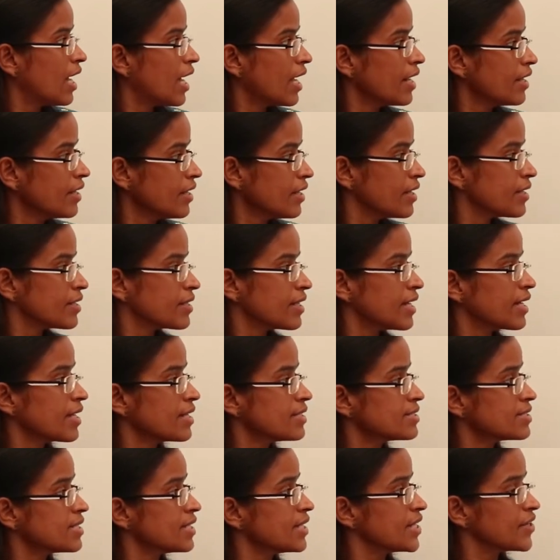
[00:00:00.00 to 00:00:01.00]
And there
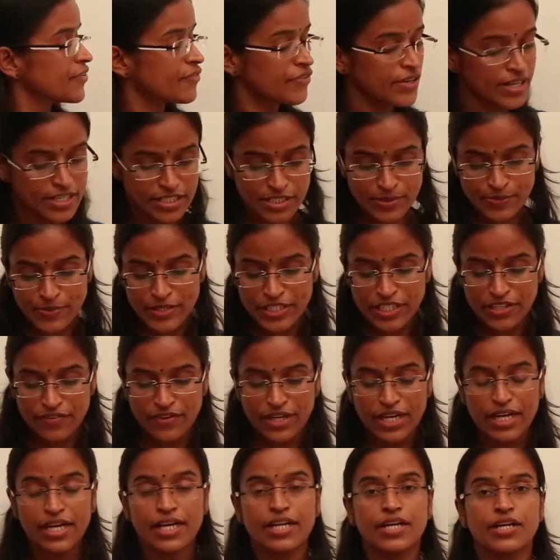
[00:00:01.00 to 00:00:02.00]
is a difference
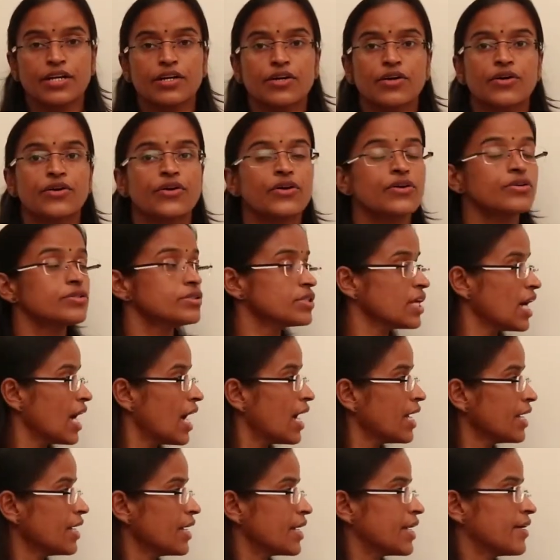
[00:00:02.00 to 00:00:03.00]
between growth
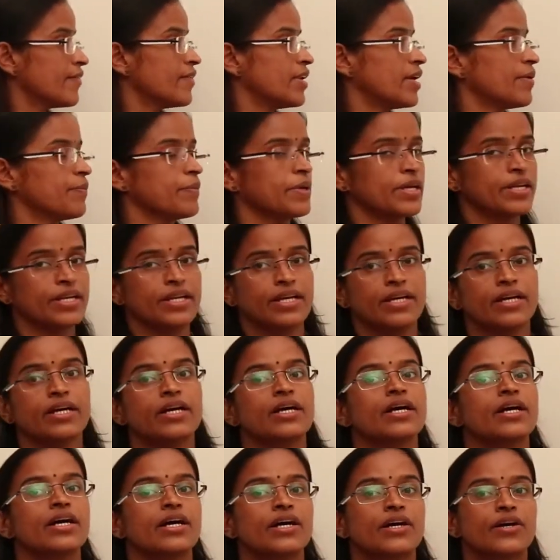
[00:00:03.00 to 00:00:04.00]
and development.
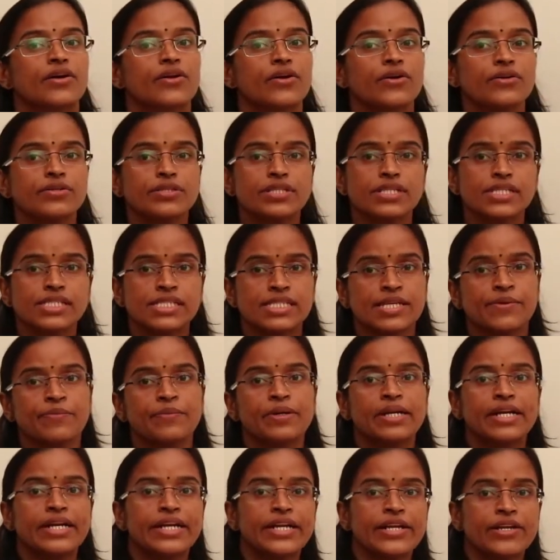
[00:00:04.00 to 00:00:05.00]
Growth
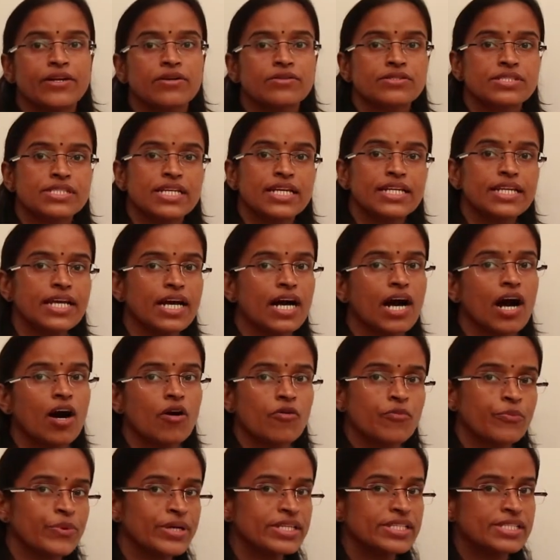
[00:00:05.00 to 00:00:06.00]
simply denotes that
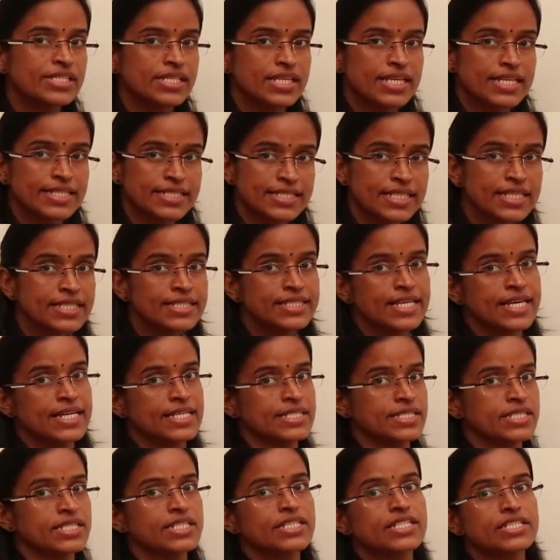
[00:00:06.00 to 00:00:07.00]
how much is the
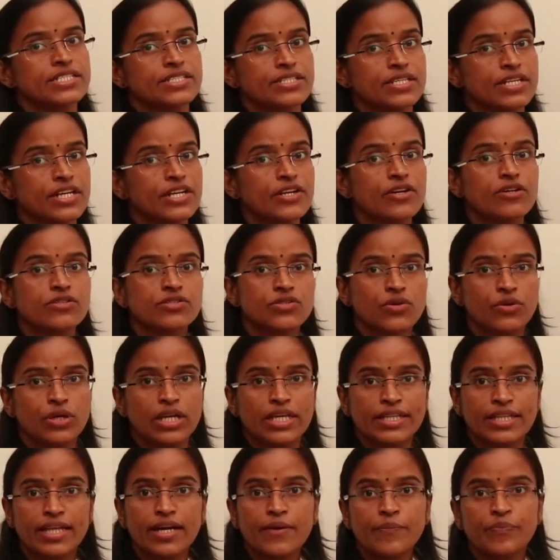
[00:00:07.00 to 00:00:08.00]
change. It is denotes
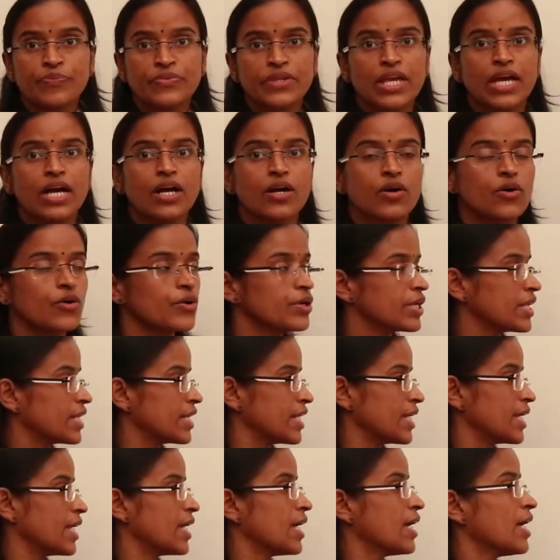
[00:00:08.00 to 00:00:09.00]
only the
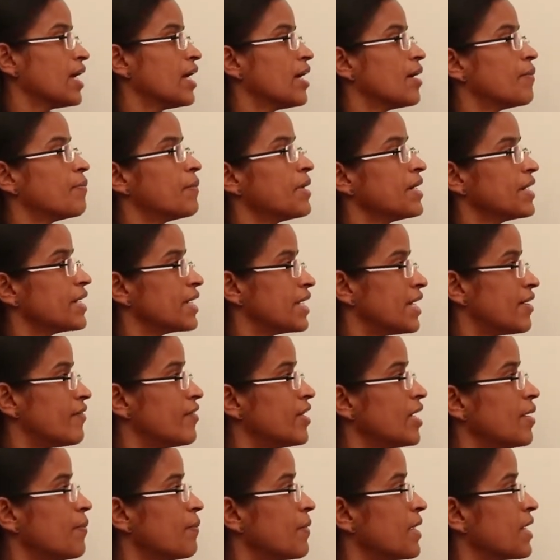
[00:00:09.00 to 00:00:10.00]
quantity. But
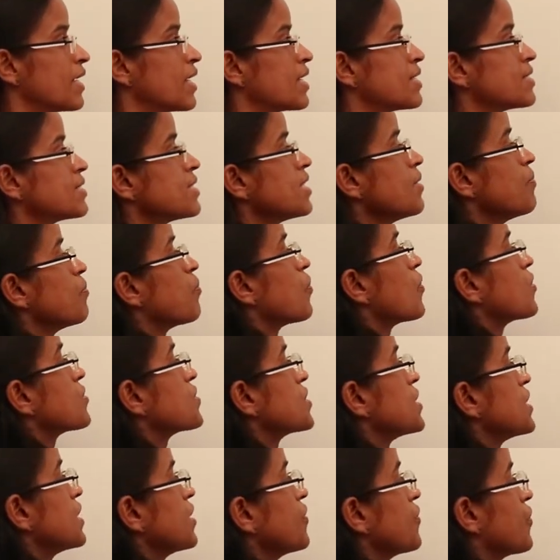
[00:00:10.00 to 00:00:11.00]
development is the
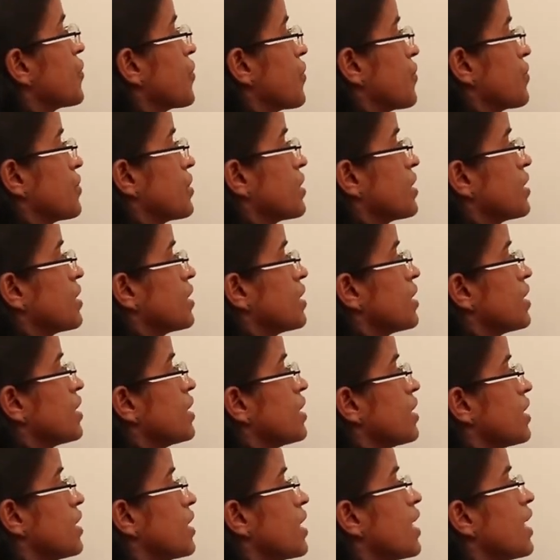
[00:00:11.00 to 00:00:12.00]
positive growth,
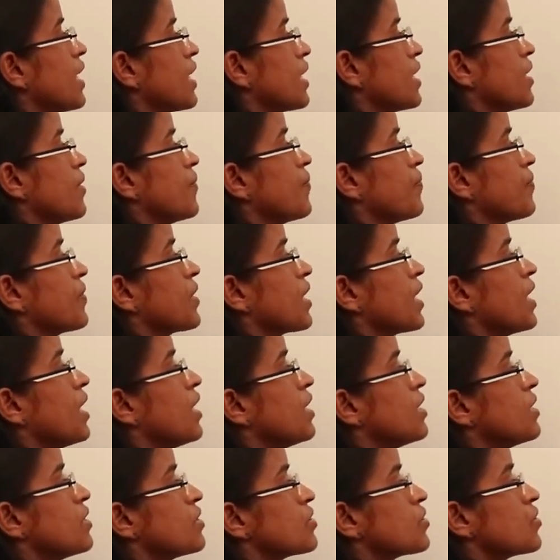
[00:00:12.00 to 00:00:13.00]
right?
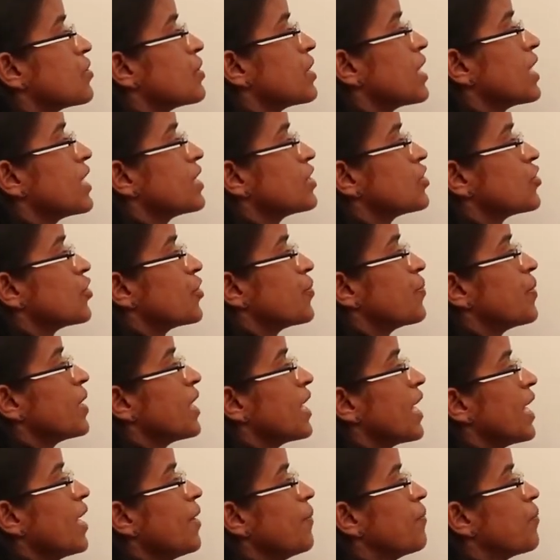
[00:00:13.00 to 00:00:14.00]
So there should
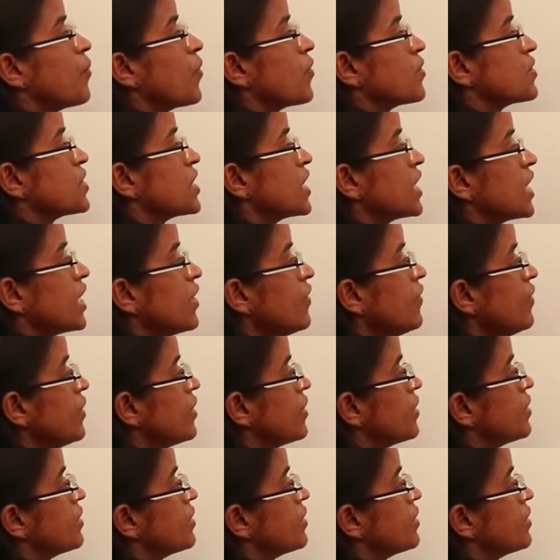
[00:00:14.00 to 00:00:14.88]
be a positive